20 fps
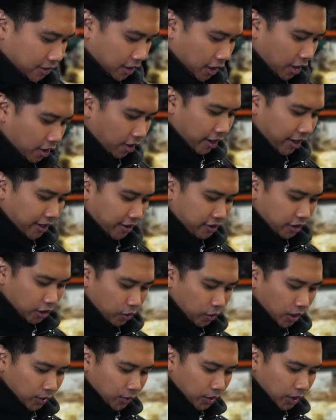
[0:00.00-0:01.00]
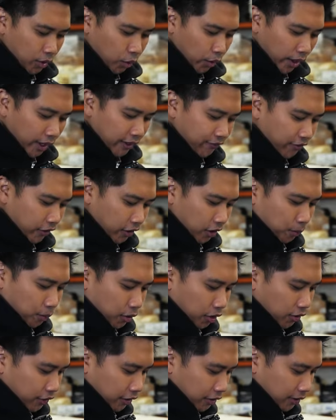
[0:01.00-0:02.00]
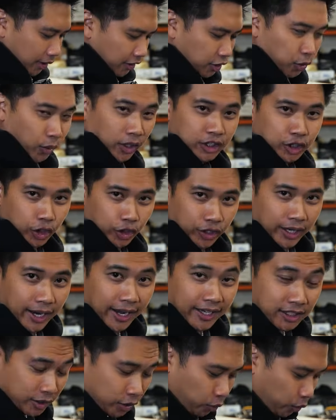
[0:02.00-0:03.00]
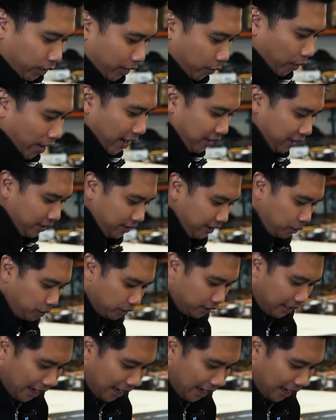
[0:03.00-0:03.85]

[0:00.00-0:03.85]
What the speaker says: Alrighty, so while we wait for the approval, I just want to show you guys what Randy did with the